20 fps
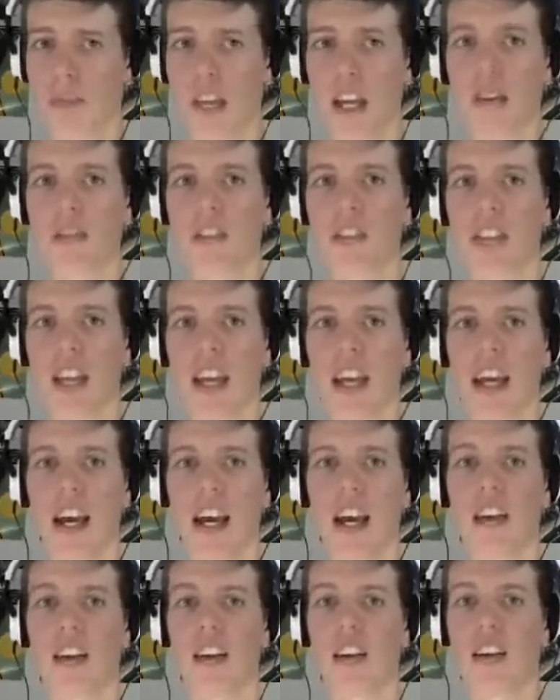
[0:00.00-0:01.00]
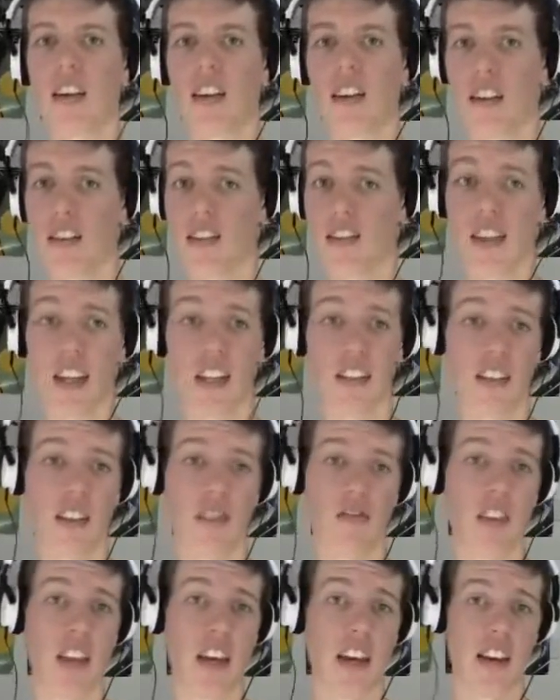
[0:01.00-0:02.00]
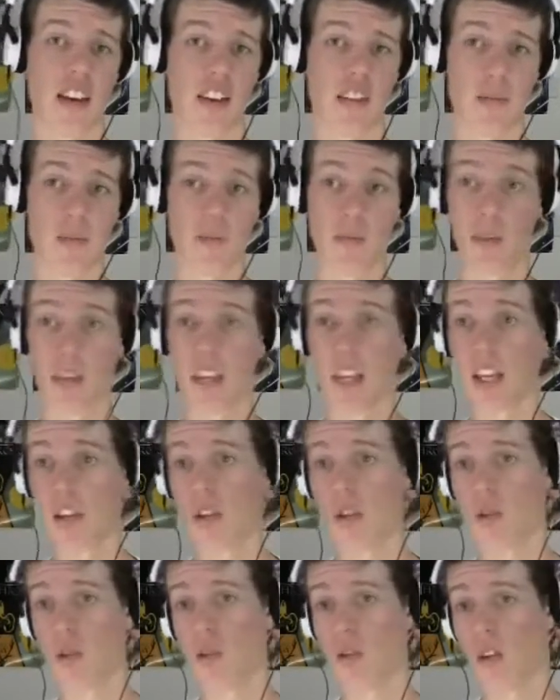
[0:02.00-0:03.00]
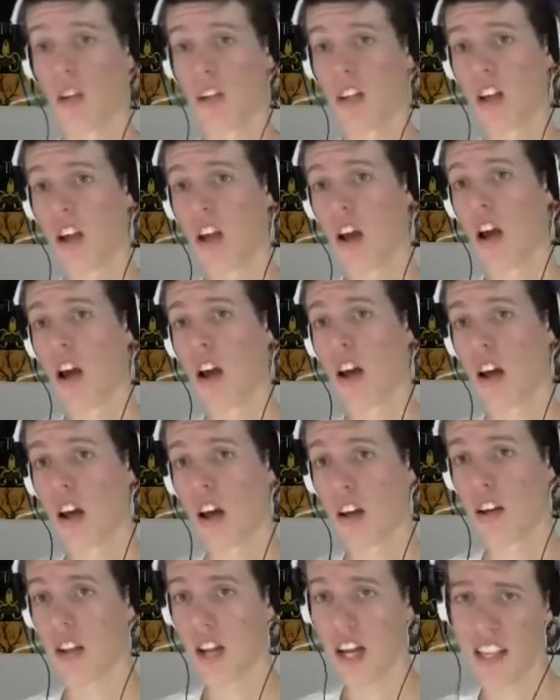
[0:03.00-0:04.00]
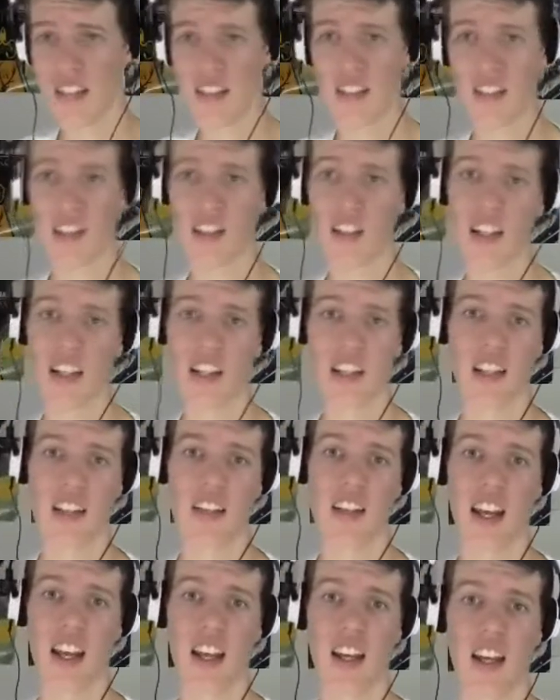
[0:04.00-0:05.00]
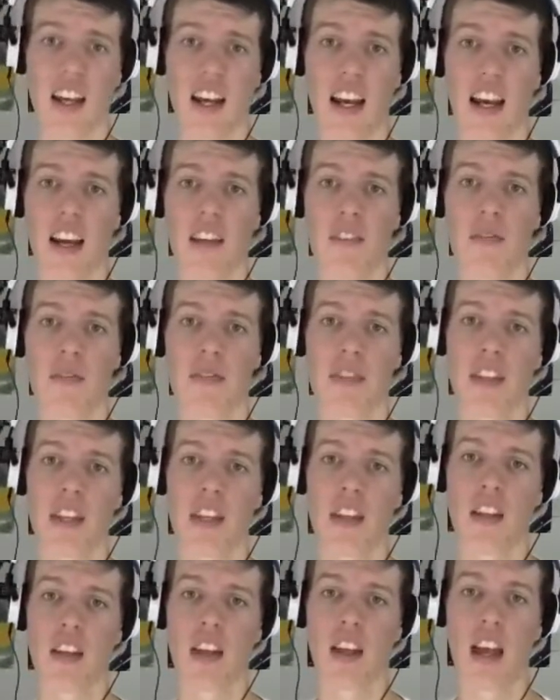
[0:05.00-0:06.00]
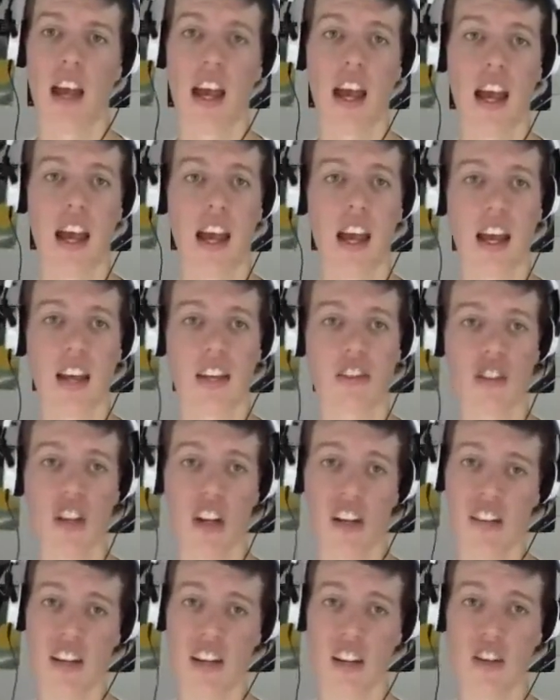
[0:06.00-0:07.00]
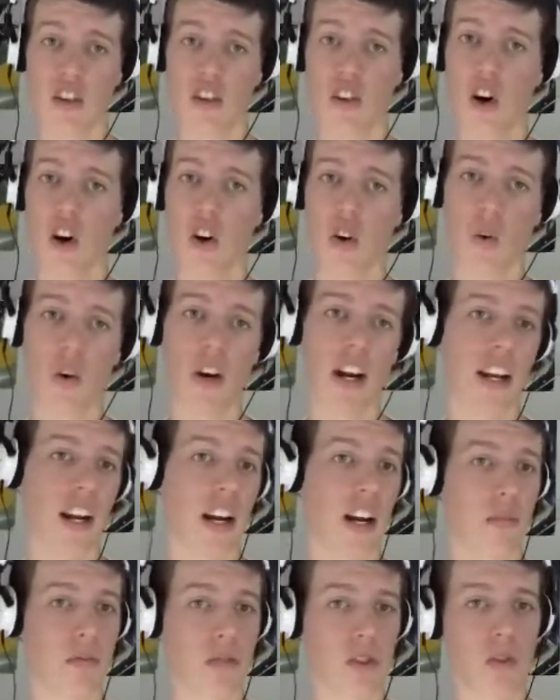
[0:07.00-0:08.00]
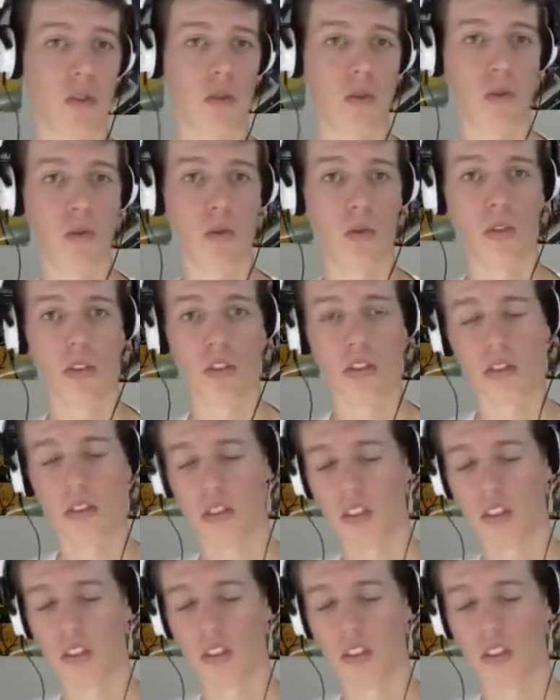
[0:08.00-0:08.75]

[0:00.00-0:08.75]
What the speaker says: be able to take out the Sigilyph there. Thank you. Nice and cleanly taking it out. And Charizard not quite up to